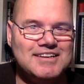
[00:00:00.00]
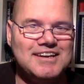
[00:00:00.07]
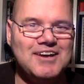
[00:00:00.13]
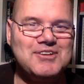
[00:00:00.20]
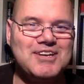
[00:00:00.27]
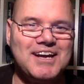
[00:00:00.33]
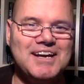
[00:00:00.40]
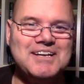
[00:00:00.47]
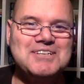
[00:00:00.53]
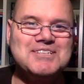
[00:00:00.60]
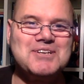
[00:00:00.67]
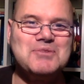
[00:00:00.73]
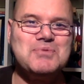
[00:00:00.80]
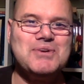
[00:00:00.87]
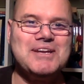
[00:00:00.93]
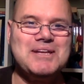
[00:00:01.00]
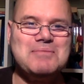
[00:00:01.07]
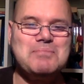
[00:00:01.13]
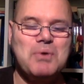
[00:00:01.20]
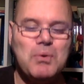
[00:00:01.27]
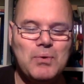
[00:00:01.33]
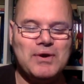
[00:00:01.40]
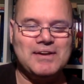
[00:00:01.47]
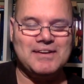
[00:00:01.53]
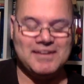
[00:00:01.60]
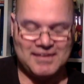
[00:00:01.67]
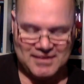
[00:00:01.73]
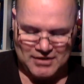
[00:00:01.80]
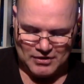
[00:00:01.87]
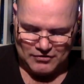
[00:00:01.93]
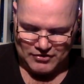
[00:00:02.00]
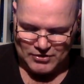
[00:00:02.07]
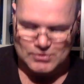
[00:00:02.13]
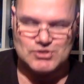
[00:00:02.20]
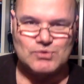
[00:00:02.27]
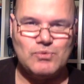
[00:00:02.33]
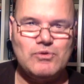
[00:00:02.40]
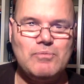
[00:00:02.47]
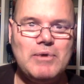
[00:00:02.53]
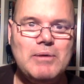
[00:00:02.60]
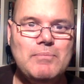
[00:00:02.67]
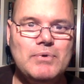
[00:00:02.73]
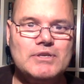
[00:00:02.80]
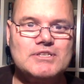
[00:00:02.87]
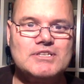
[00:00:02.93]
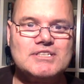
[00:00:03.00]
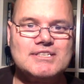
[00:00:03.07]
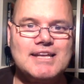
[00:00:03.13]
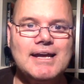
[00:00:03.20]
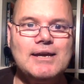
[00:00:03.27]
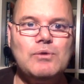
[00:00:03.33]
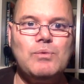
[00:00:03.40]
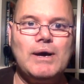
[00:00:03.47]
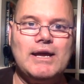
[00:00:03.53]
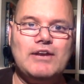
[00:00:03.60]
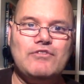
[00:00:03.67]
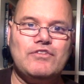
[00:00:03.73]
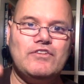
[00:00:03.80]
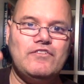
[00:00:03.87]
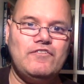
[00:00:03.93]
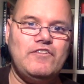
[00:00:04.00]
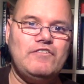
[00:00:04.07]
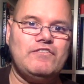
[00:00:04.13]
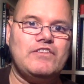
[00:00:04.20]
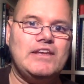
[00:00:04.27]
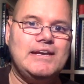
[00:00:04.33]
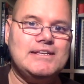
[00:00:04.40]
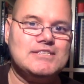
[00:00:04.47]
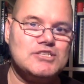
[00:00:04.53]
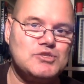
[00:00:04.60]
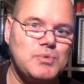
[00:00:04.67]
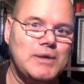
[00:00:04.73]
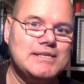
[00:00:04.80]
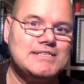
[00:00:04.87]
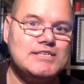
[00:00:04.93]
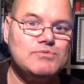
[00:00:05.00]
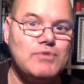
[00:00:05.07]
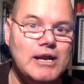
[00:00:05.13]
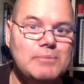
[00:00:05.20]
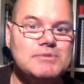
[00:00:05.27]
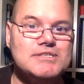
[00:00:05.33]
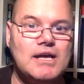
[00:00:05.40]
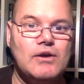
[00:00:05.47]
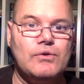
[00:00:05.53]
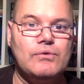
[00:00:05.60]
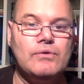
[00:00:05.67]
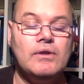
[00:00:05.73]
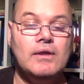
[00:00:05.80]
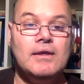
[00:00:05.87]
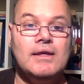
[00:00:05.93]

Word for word: Okay, so really important for you to remember to stay away from the 15 to 20 rep zone